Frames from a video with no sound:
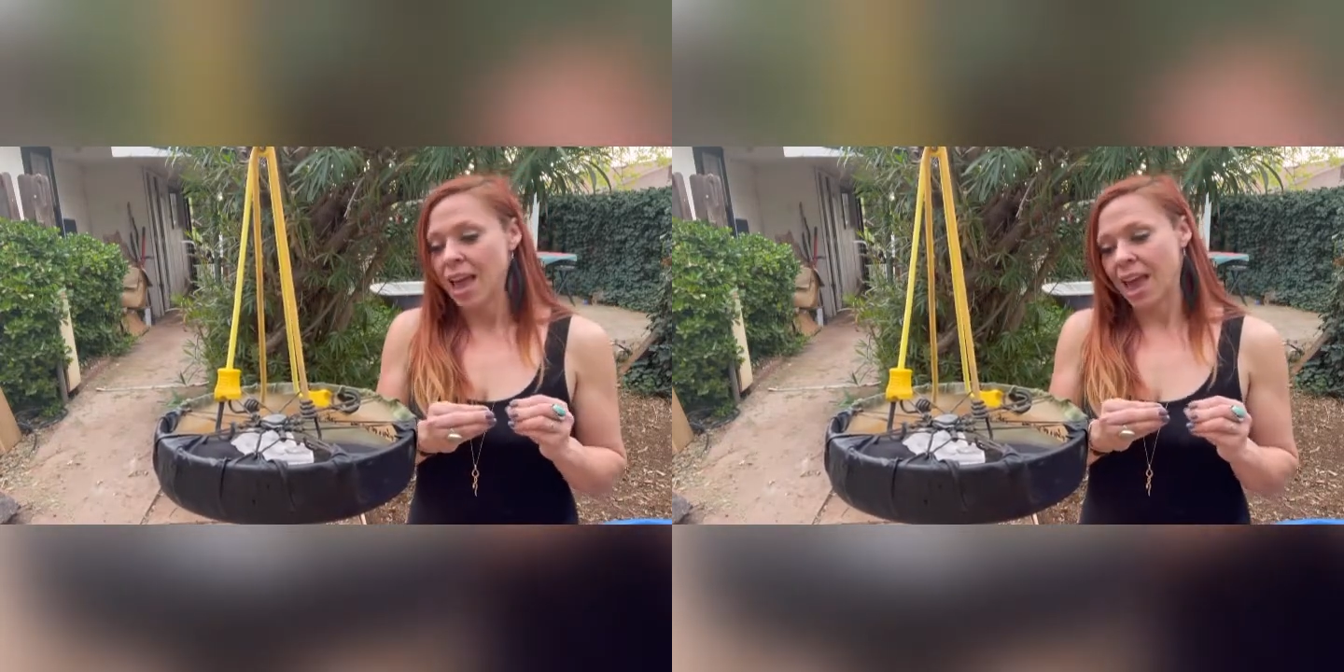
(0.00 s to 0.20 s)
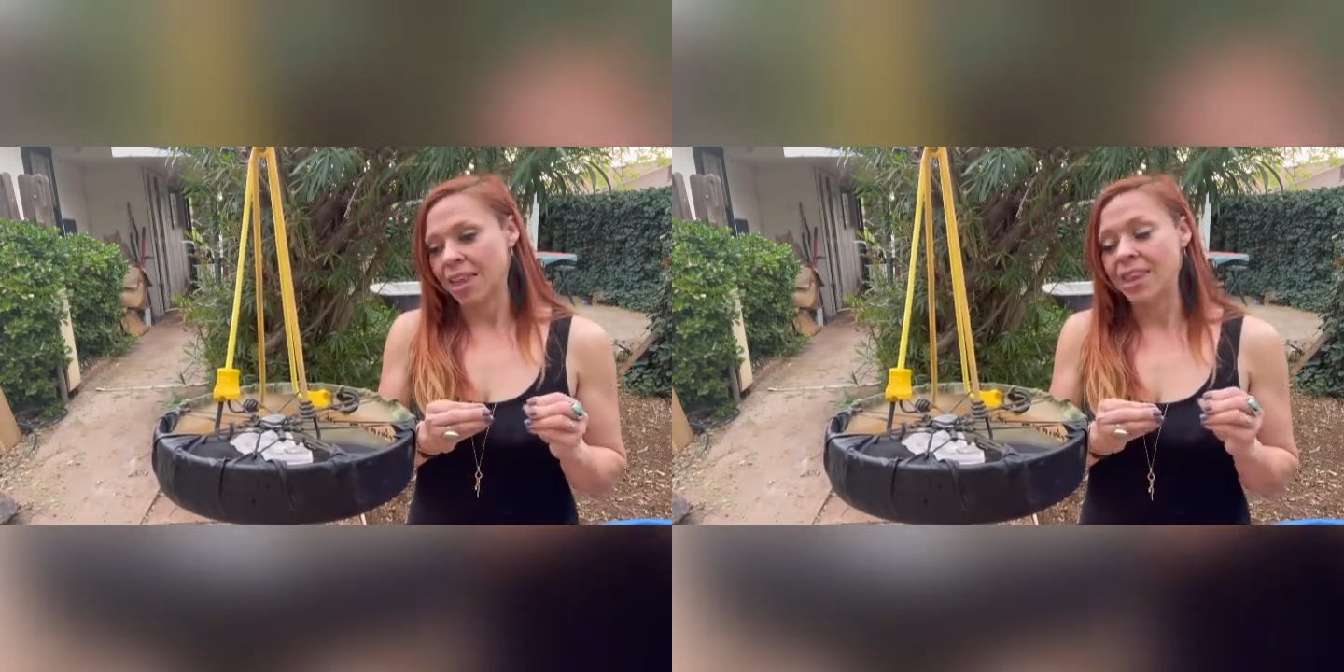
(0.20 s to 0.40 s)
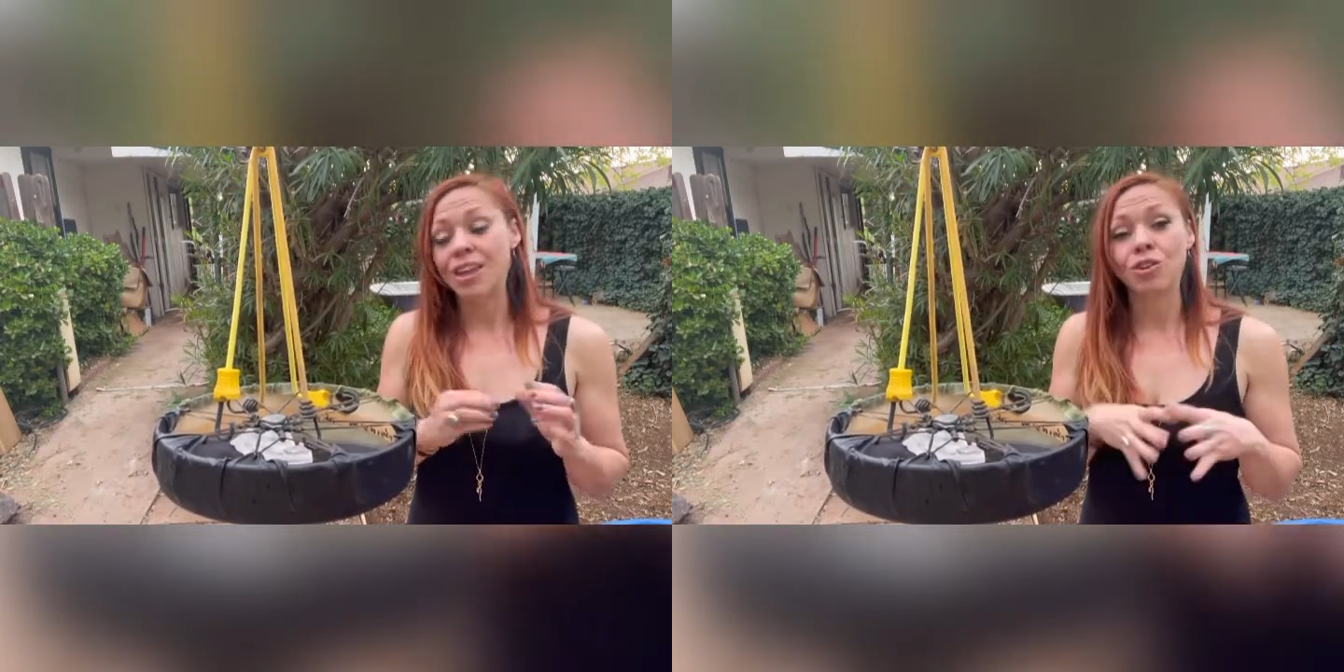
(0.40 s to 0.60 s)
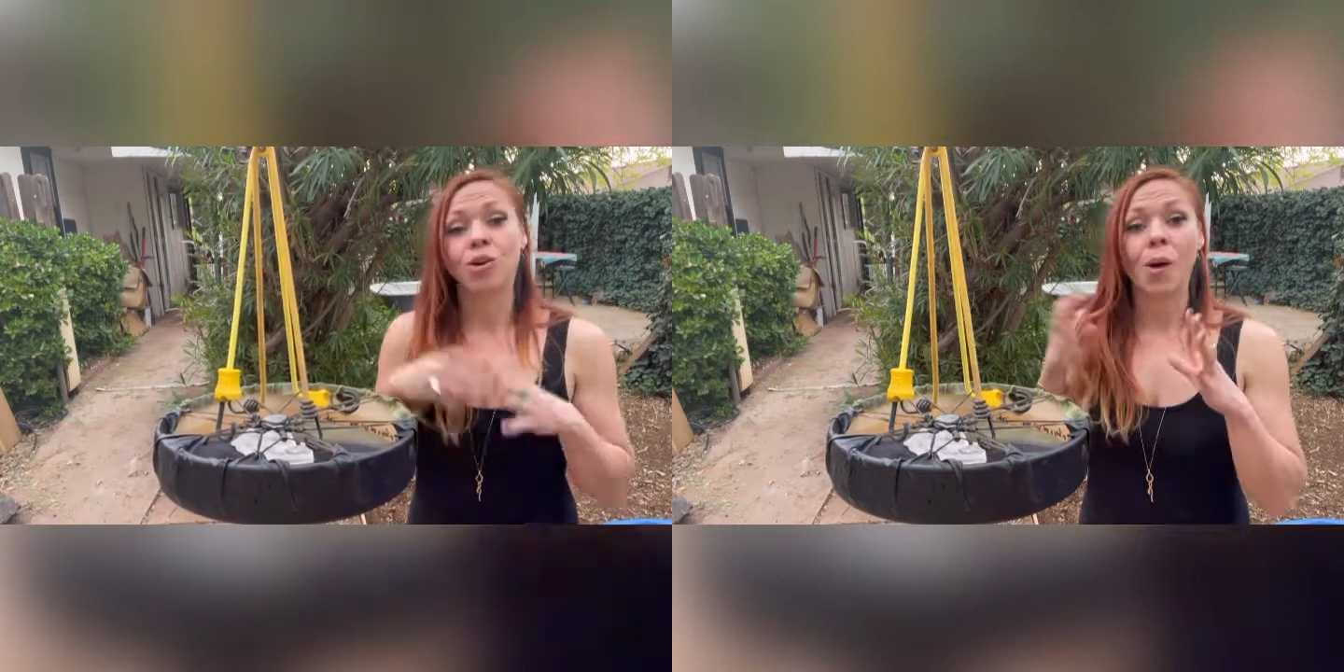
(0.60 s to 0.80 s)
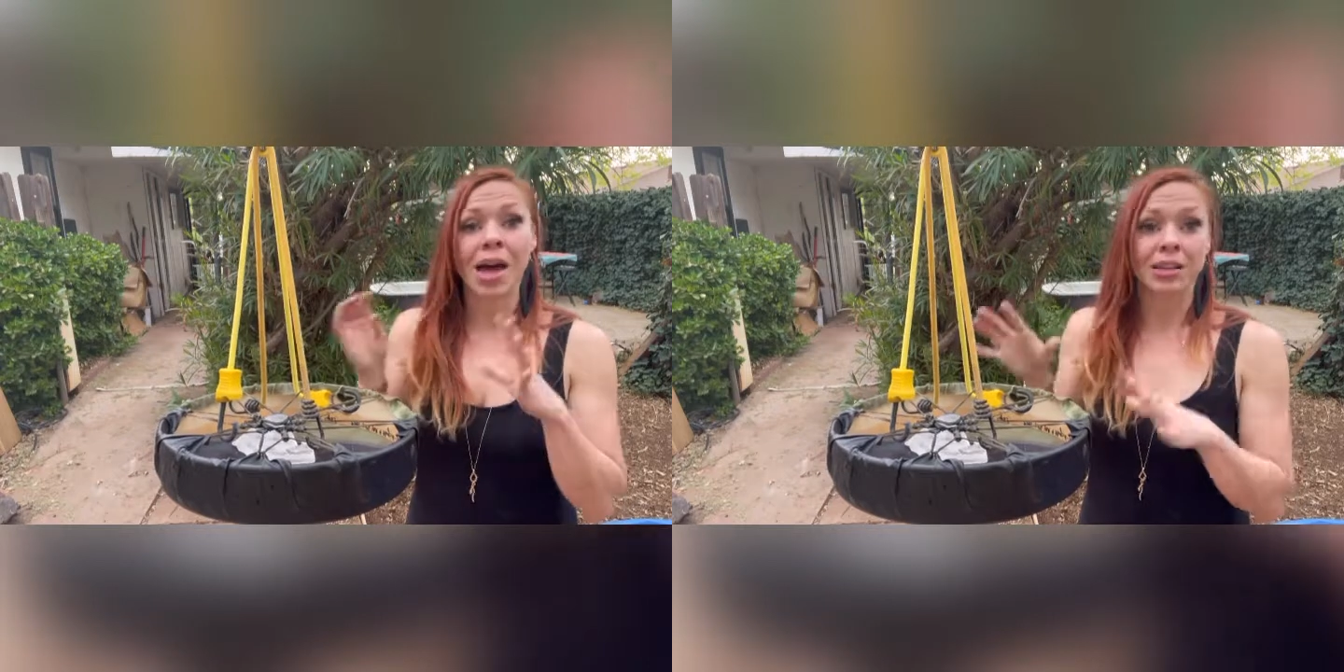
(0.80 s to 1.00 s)
And then you'll
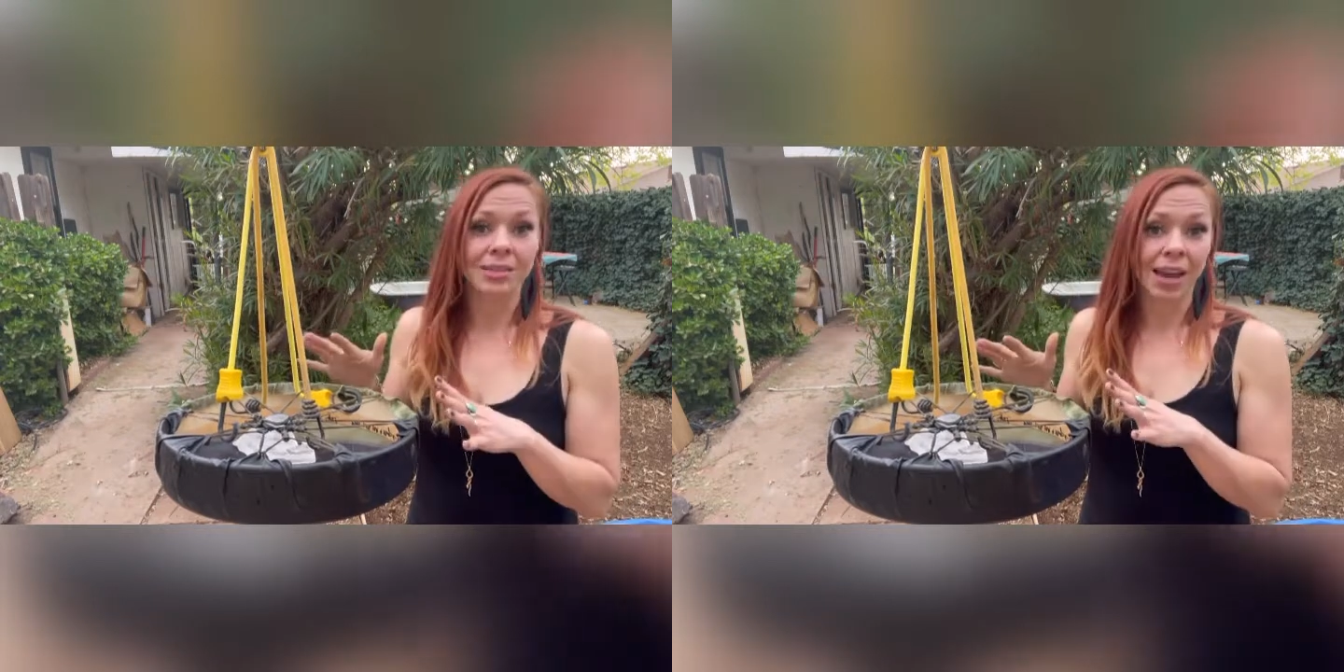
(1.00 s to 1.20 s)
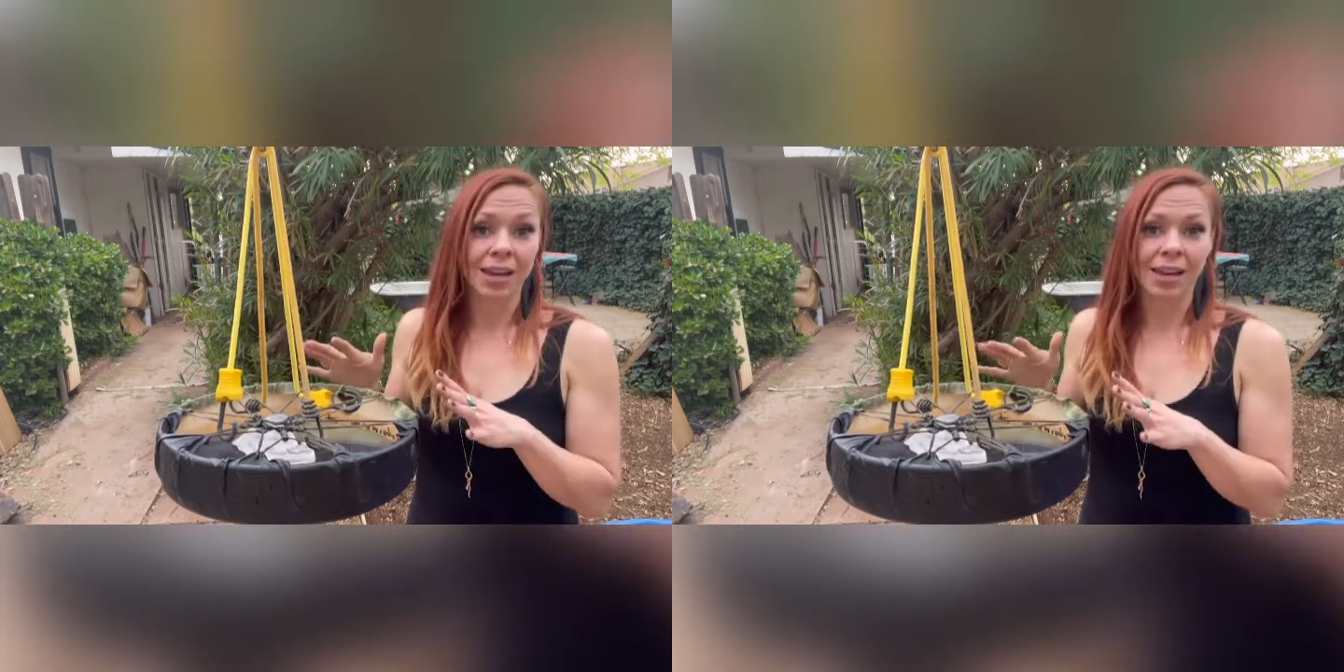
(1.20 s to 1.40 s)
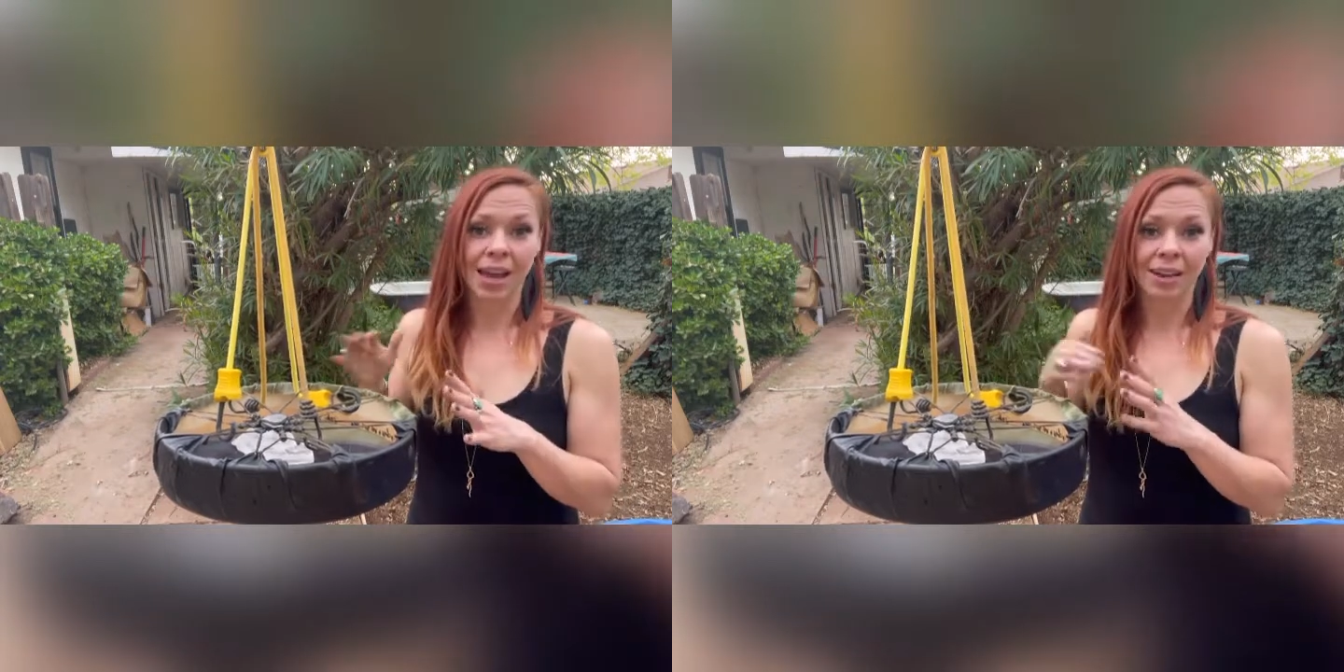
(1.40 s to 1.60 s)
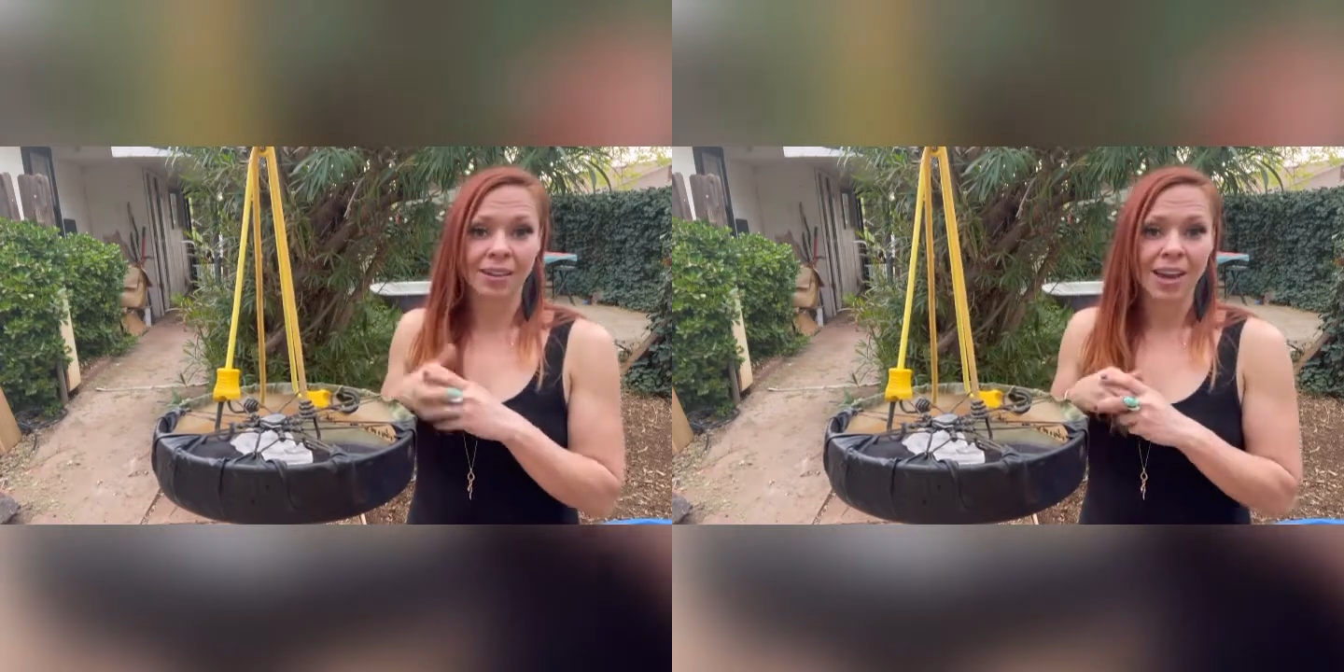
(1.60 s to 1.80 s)
go ahead and tie it again.